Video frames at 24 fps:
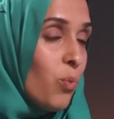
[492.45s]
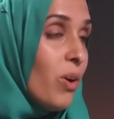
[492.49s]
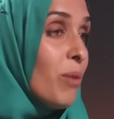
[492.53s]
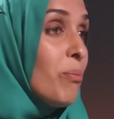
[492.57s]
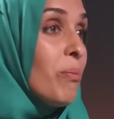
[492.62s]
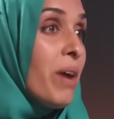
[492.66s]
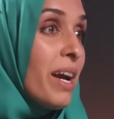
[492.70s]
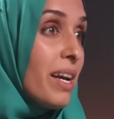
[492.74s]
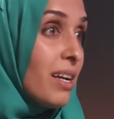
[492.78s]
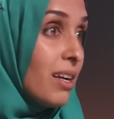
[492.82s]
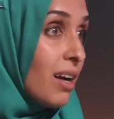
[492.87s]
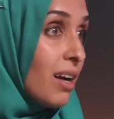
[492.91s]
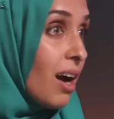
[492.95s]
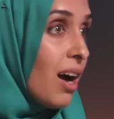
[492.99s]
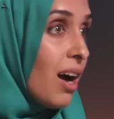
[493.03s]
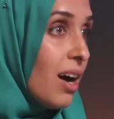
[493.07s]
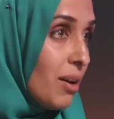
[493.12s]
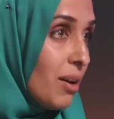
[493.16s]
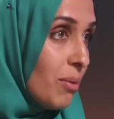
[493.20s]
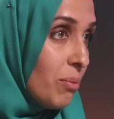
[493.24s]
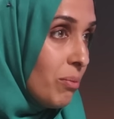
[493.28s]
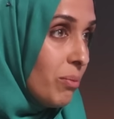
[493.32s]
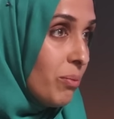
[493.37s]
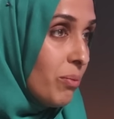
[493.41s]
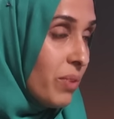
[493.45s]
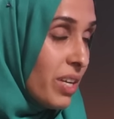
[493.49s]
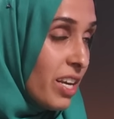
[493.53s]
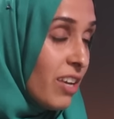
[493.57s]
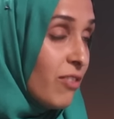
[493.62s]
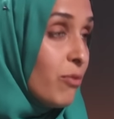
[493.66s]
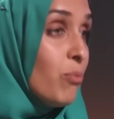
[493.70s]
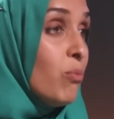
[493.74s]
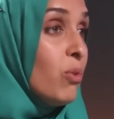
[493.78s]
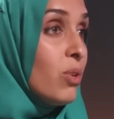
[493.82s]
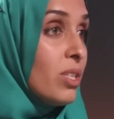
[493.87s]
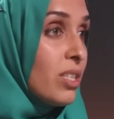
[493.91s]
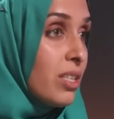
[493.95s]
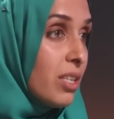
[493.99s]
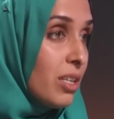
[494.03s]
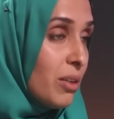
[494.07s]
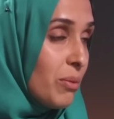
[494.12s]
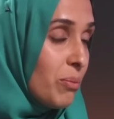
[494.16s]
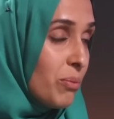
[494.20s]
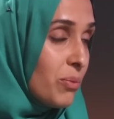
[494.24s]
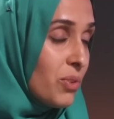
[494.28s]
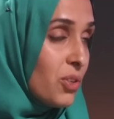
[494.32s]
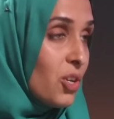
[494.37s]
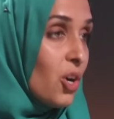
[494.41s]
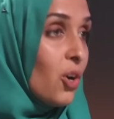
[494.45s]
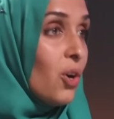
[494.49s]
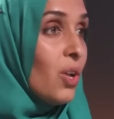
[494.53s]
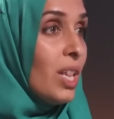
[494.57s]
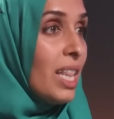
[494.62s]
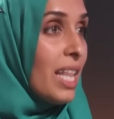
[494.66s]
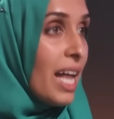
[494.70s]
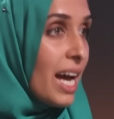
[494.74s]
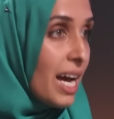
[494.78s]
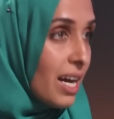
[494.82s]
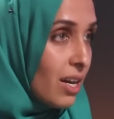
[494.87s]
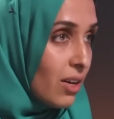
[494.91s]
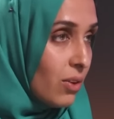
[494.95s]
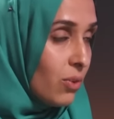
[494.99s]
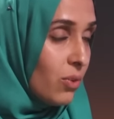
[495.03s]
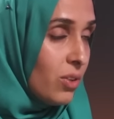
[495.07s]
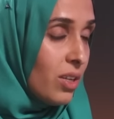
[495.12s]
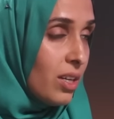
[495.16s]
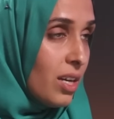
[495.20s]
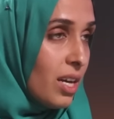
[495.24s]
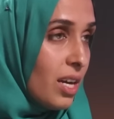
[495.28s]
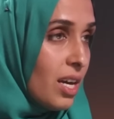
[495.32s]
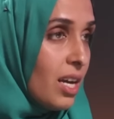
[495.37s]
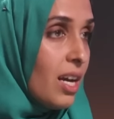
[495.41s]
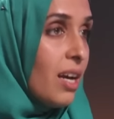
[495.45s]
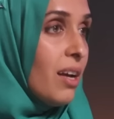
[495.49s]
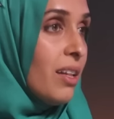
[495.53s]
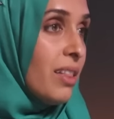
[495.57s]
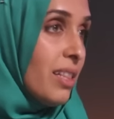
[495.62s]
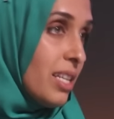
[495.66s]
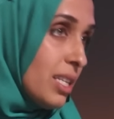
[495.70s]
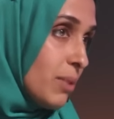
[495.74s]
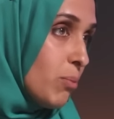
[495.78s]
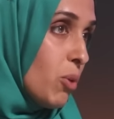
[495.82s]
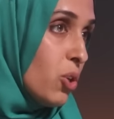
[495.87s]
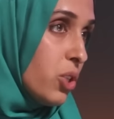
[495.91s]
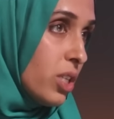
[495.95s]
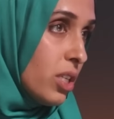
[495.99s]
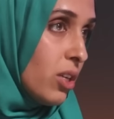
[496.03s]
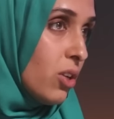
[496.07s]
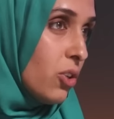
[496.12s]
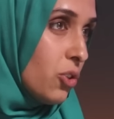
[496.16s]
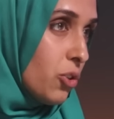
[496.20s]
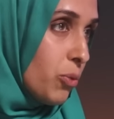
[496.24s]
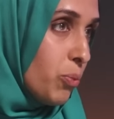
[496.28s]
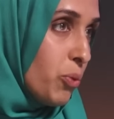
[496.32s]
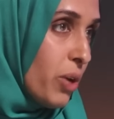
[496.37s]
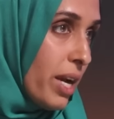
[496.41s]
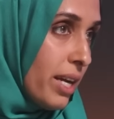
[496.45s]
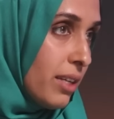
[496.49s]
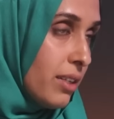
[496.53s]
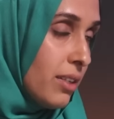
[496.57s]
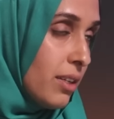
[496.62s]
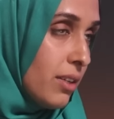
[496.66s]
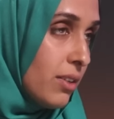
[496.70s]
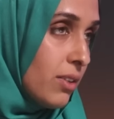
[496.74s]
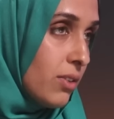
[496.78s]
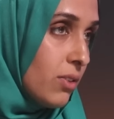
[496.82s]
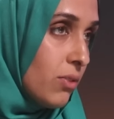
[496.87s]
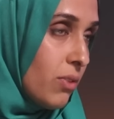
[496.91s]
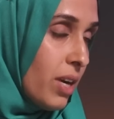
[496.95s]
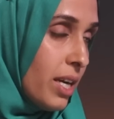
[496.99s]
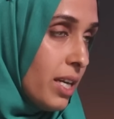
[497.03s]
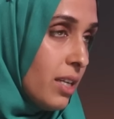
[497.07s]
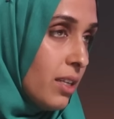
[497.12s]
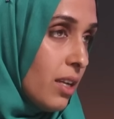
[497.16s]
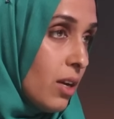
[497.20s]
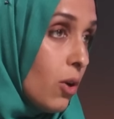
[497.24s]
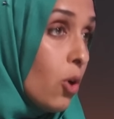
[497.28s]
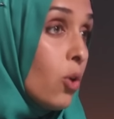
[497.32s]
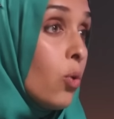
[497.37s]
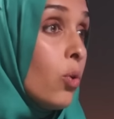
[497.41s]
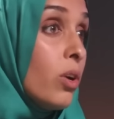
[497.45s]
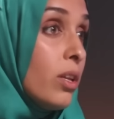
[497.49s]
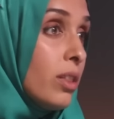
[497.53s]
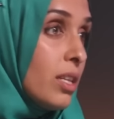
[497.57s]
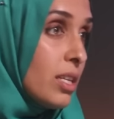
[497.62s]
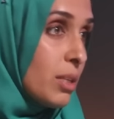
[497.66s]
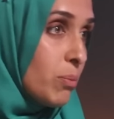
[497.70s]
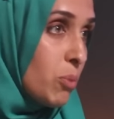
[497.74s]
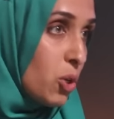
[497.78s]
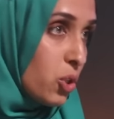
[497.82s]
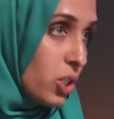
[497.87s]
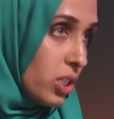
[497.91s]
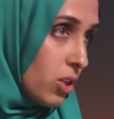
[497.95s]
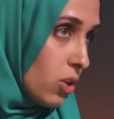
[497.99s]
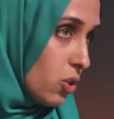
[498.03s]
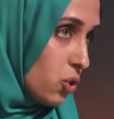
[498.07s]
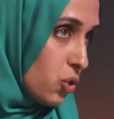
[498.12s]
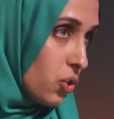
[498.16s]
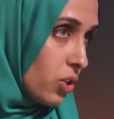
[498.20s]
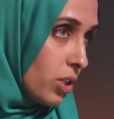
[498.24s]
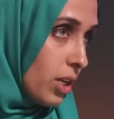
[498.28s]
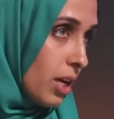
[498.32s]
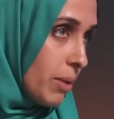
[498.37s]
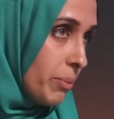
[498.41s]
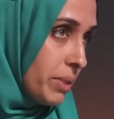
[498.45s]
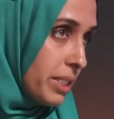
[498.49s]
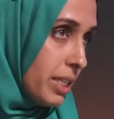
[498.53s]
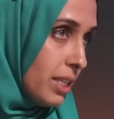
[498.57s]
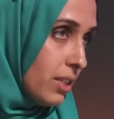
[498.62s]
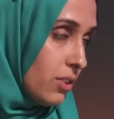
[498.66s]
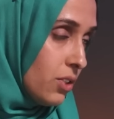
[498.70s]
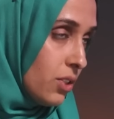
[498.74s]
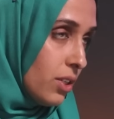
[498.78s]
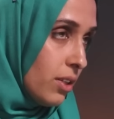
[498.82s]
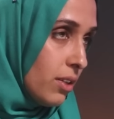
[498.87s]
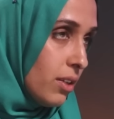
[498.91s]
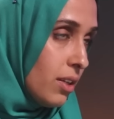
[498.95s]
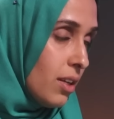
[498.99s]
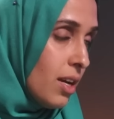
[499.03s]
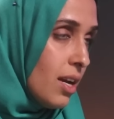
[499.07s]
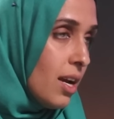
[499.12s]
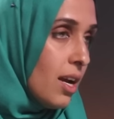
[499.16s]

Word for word: what might come if Muslims are allowed this multicultural practice, right? Or this multicultural accommodation.